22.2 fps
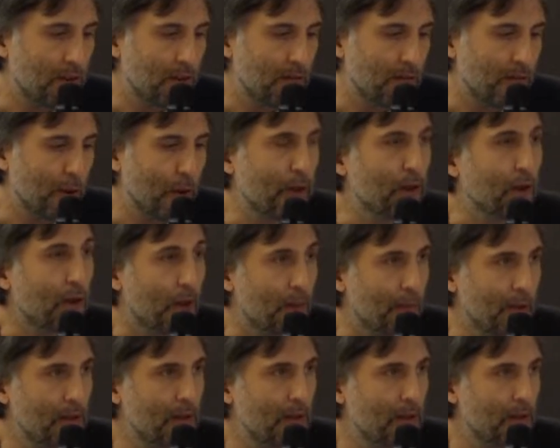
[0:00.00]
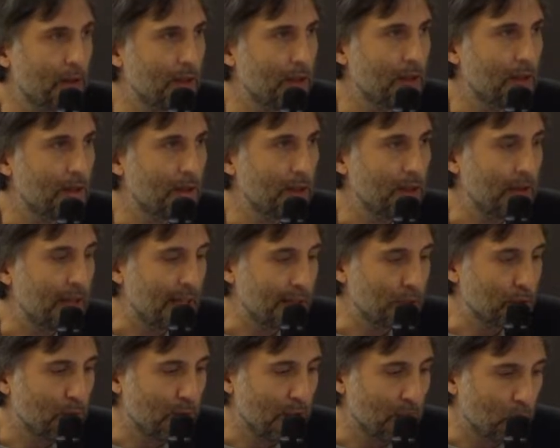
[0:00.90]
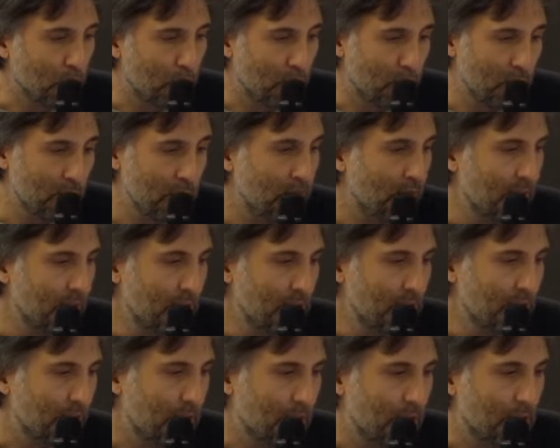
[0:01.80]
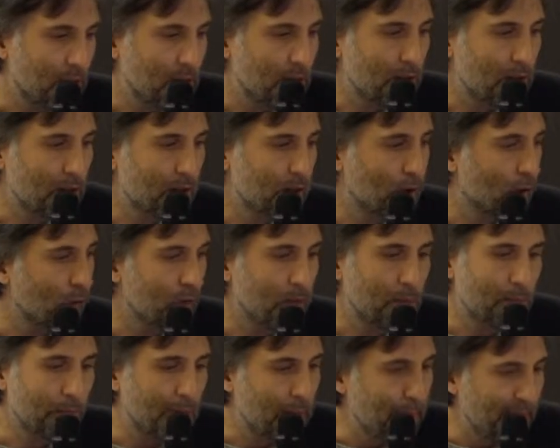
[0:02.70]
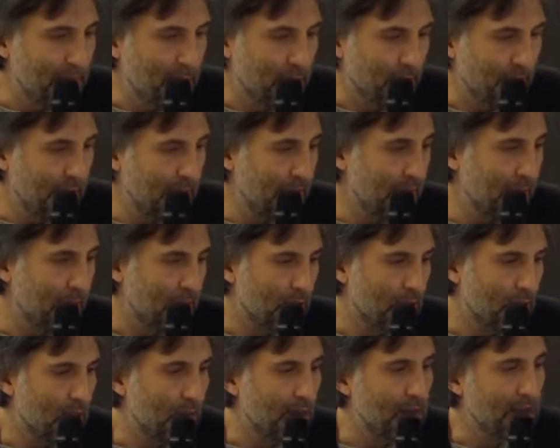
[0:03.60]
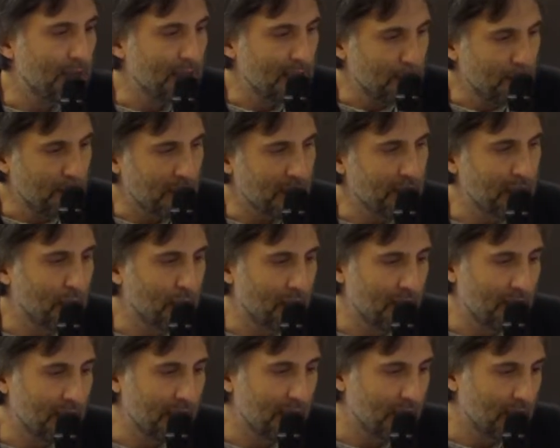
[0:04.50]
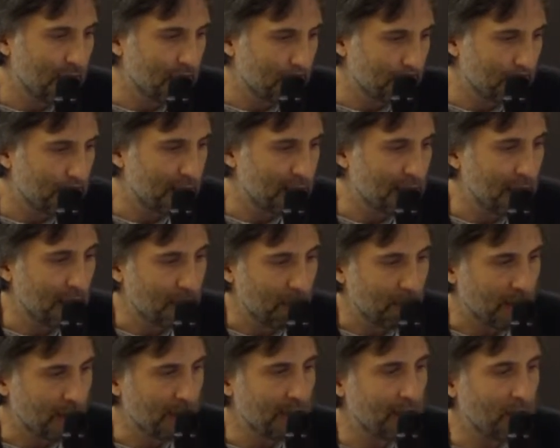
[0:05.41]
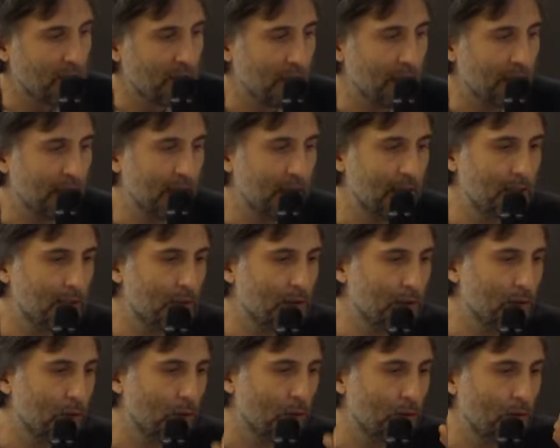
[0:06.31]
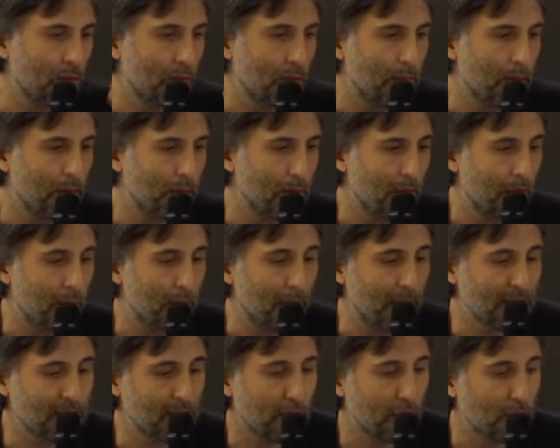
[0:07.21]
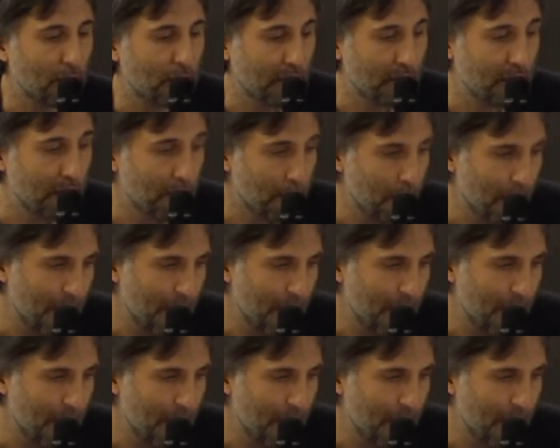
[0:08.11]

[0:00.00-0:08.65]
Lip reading: very common in the natural world. It's called mimicry. In this particular case, it's called masquerade.